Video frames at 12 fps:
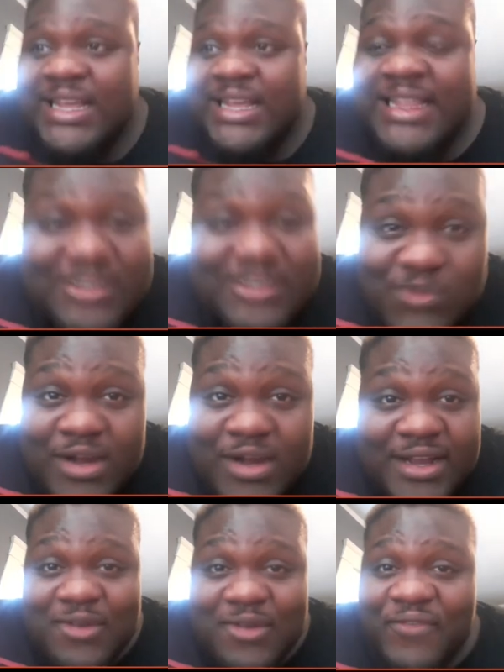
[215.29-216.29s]
at least one
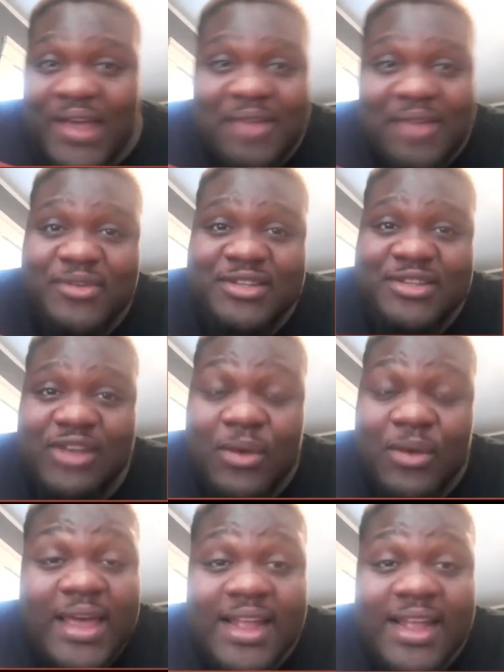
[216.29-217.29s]
of your favorites
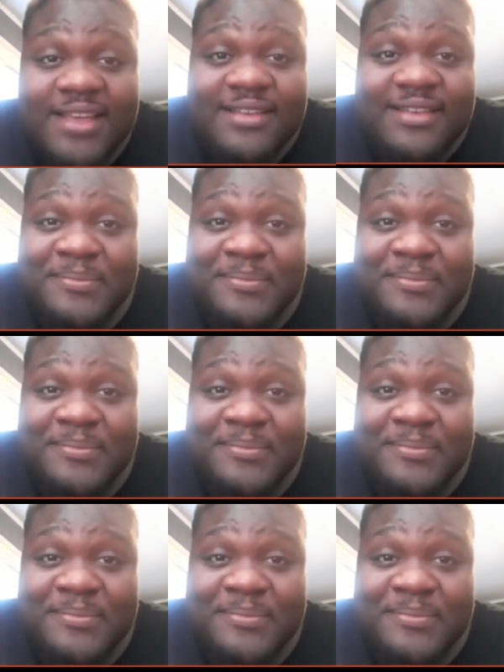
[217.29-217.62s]
go at it.